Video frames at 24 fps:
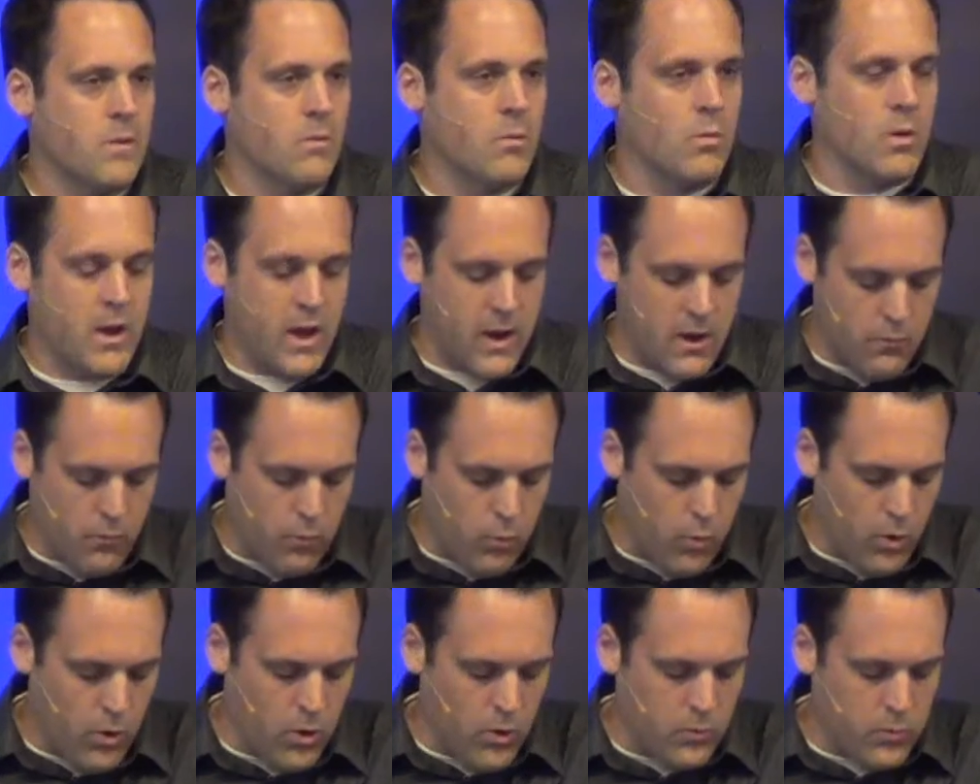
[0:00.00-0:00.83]
What kind of
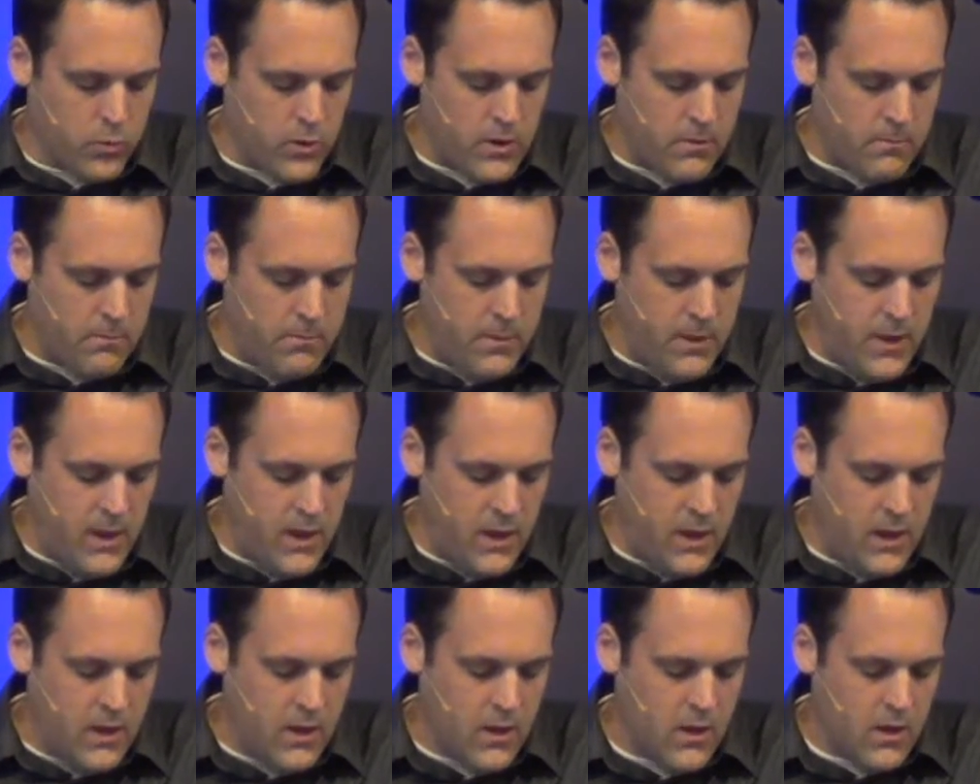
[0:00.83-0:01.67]
world would it
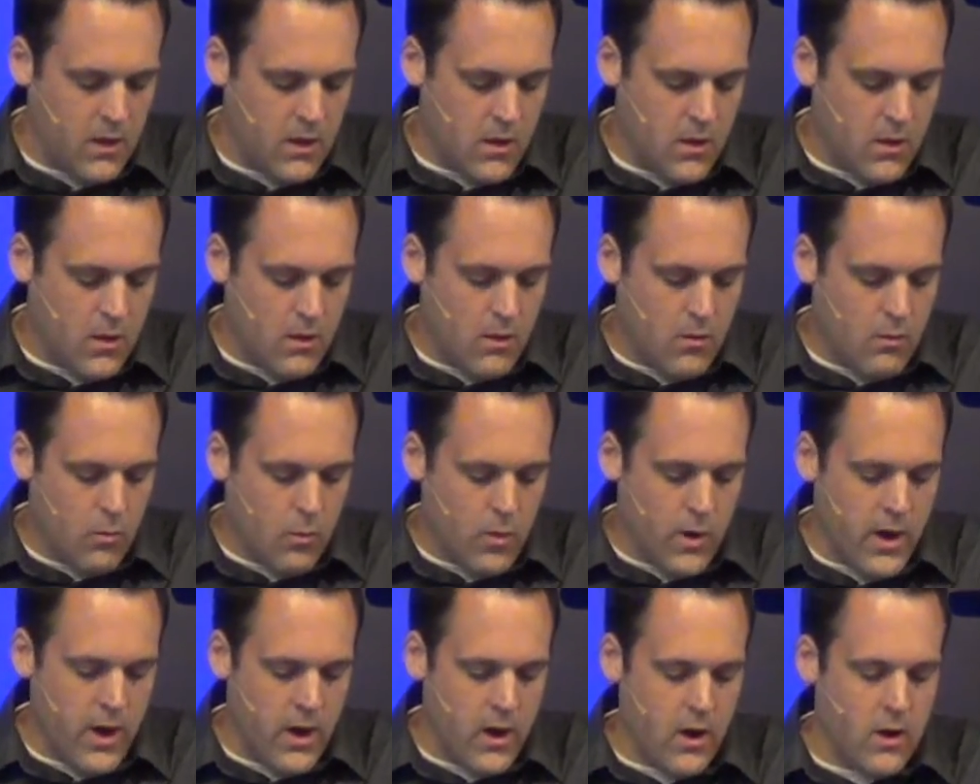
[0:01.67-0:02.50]
be
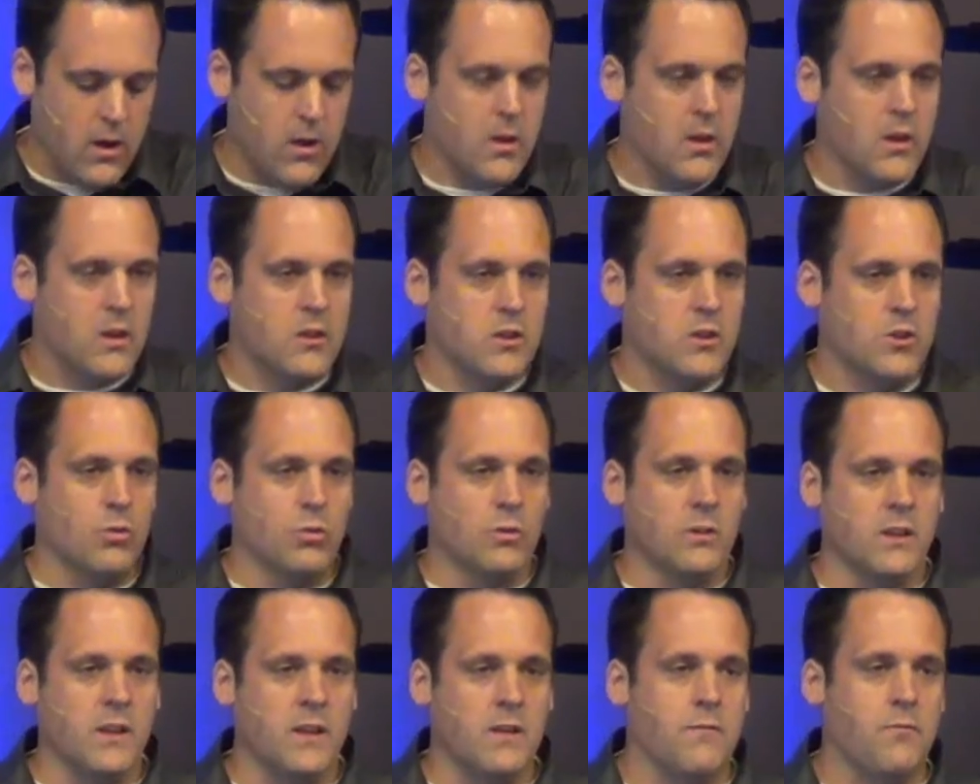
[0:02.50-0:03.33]
where you
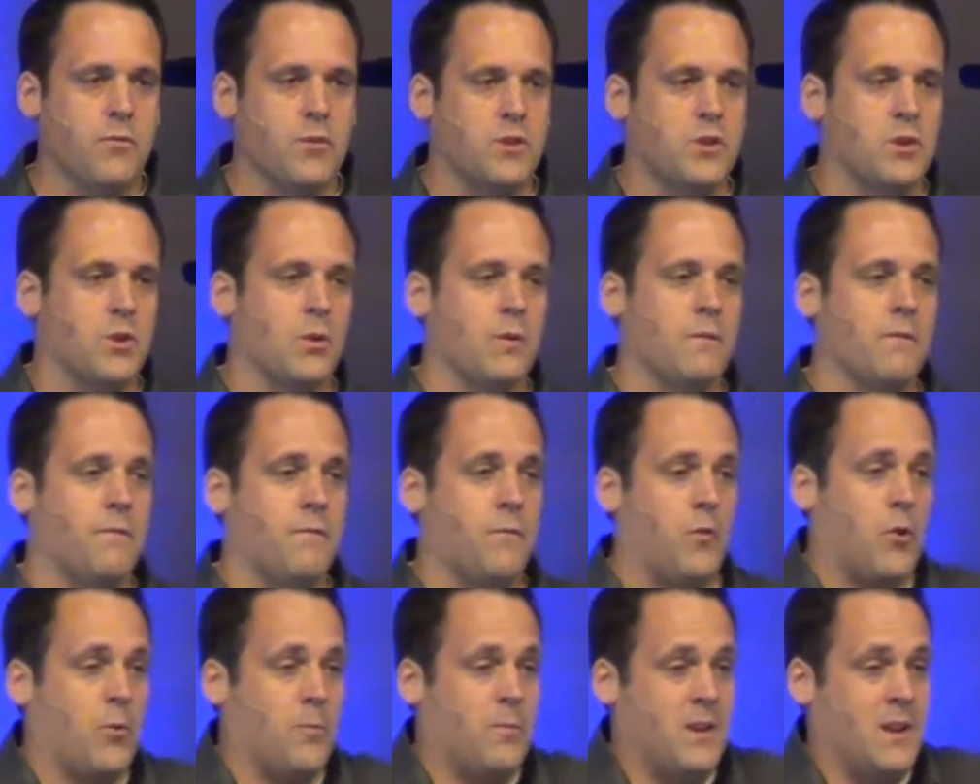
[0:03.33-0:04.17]
live with your
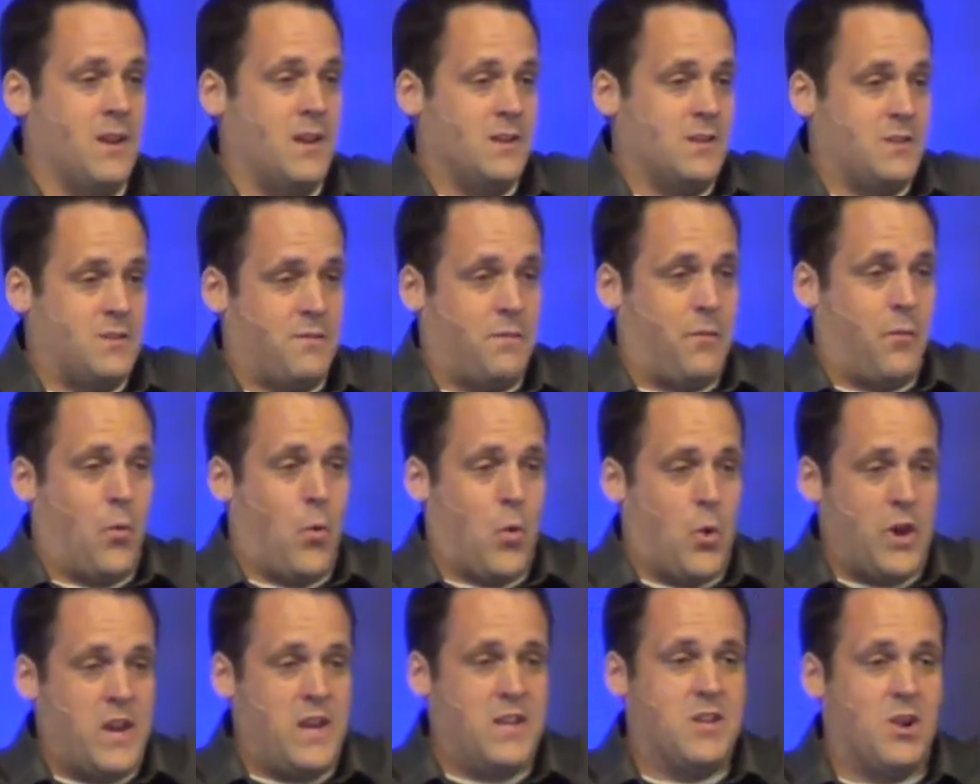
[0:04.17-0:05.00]
infirmities
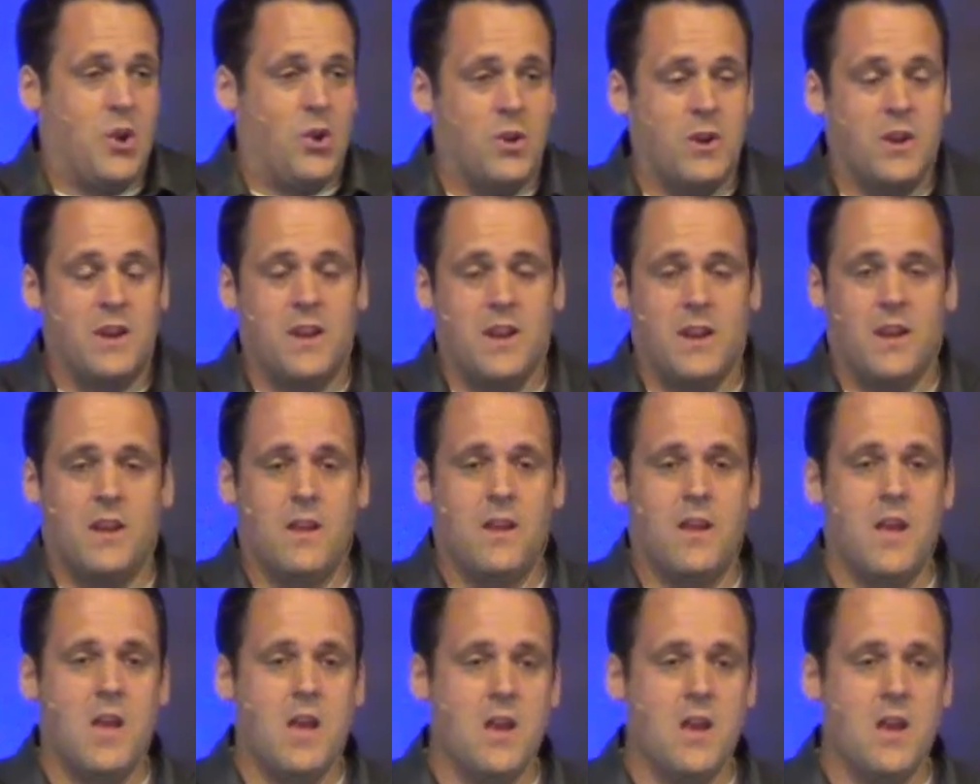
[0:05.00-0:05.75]
for eternity?